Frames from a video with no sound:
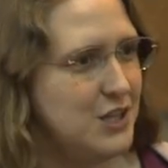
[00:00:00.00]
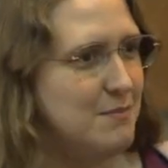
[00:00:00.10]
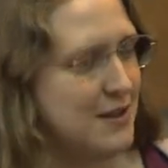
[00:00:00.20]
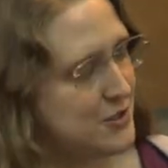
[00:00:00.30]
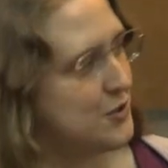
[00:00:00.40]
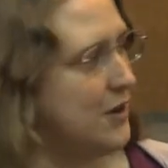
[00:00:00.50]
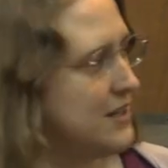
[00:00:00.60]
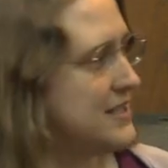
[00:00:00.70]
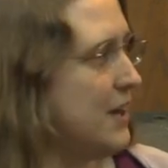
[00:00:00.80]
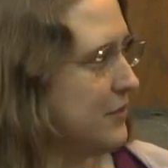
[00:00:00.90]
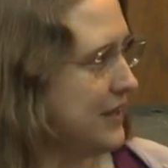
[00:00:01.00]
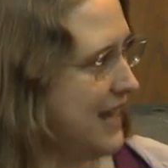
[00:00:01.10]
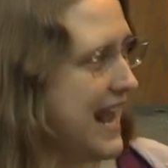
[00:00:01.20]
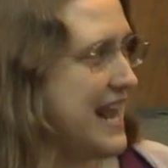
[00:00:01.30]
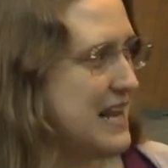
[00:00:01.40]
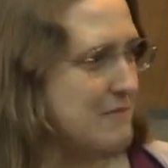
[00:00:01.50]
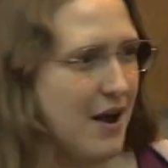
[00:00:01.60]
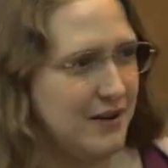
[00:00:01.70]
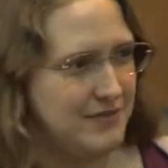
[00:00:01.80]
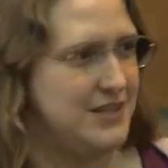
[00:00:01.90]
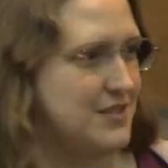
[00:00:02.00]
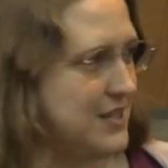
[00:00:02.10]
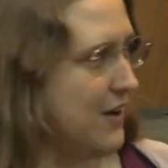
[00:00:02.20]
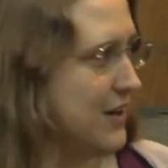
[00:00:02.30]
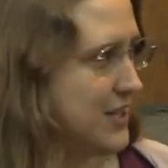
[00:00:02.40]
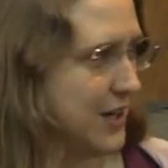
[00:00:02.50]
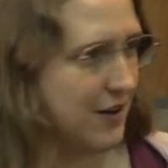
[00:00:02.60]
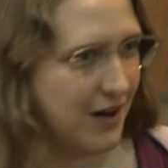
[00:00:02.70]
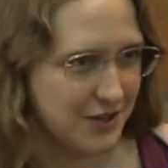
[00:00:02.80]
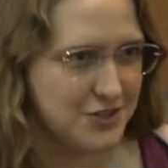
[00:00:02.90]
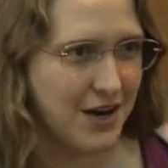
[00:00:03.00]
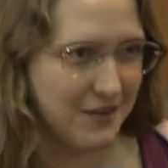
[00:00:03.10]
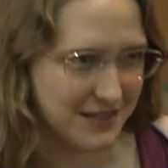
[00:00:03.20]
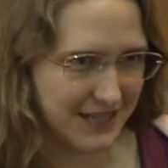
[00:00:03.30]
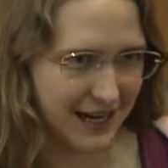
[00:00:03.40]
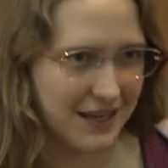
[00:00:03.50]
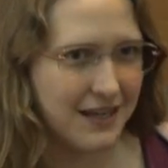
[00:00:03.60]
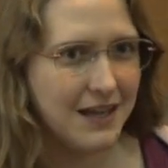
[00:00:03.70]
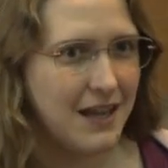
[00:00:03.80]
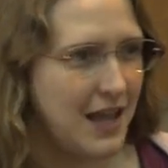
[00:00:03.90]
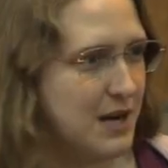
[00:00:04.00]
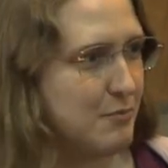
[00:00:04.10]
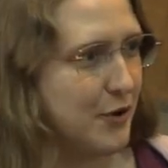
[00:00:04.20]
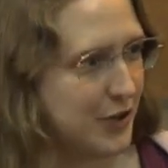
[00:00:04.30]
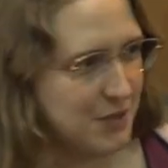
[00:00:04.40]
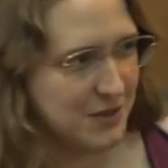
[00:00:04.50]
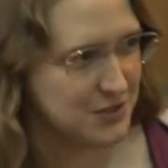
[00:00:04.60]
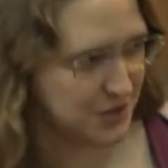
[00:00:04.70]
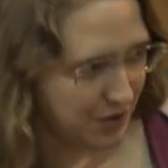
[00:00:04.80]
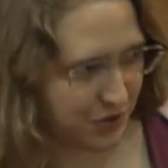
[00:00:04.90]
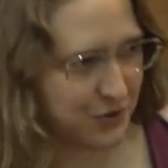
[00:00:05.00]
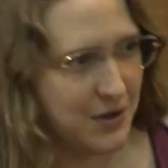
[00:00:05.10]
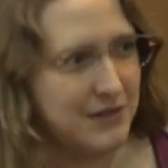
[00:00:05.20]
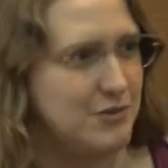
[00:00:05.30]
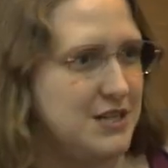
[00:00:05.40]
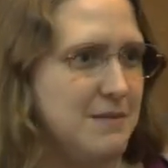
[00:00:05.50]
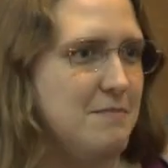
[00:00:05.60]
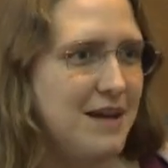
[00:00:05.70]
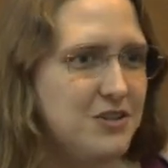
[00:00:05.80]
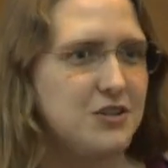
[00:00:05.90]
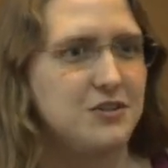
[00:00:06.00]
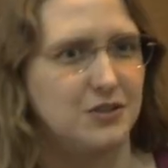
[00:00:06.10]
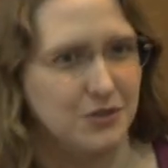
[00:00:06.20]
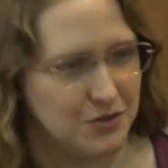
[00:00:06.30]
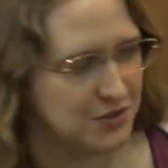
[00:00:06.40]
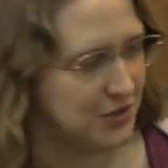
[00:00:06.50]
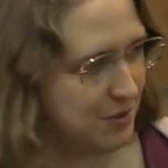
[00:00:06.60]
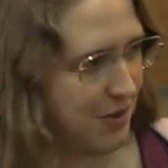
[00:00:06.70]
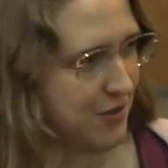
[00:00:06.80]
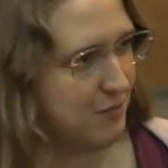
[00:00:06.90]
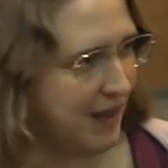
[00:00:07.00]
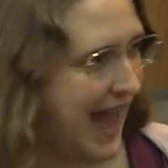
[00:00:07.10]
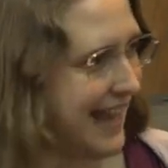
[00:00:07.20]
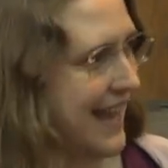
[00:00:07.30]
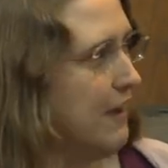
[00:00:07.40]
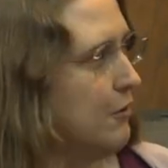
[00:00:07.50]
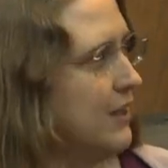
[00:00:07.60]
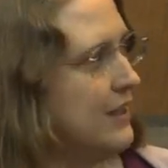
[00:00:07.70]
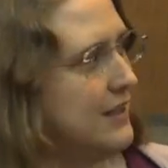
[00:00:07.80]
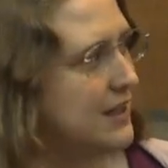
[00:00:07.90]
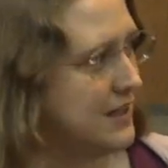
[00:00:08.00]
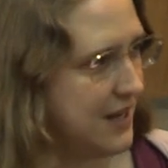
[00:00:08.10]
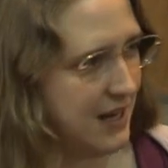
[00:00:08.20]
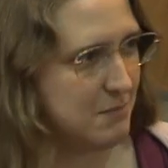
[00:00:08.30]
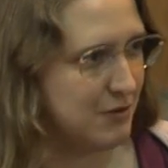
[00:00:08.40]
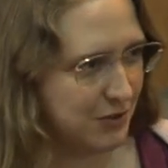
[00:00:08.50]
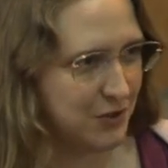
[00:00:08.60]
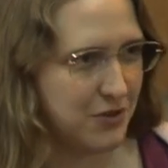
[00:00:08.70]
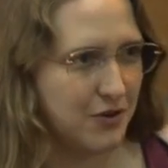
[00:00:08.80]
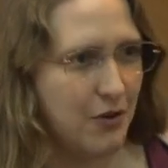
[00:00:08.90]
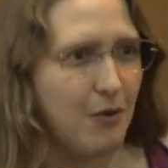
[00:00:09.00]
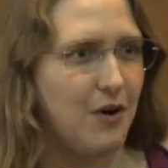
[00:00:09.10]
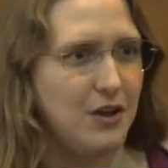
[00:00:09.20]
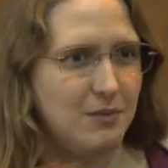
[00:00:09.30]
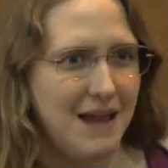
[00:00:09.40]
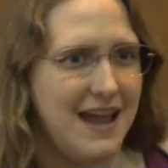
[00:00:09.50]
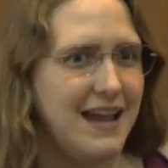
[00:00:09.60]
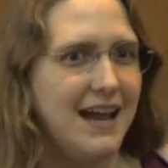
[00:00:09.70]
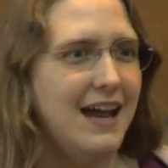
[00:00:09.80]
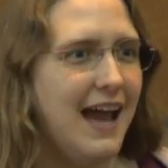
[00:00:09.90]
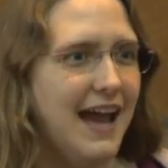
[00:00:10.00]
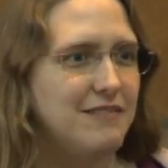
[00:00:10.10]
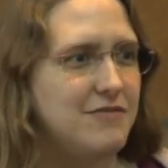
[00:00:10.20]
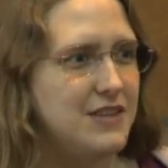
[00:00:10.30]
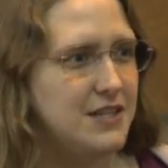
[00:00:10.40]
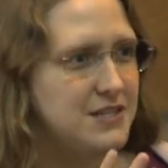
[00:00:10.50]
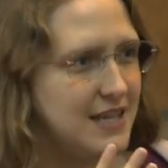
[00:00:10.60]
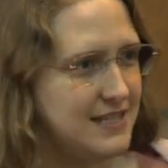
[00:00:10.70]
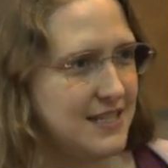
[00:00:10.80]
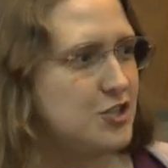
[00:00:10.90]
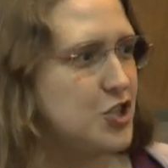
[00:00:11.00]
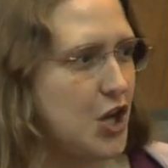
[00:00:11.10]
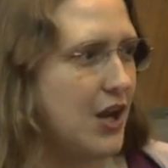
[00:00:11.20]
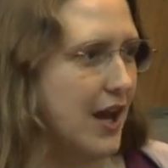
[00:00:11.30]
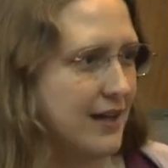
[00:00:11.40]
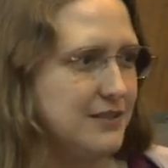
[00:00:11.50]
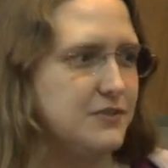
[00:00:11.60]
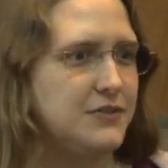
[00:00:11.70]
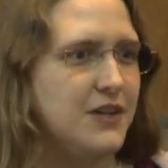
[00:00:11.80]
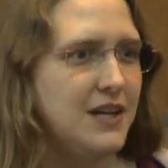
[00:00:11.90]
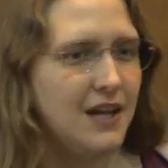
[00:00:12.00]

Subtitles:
you must cross out the name of this heretic or arch-heretic in a book. You must go through, and every time it mentions Luther, you must black out the name of Luther. Or you may have this edition of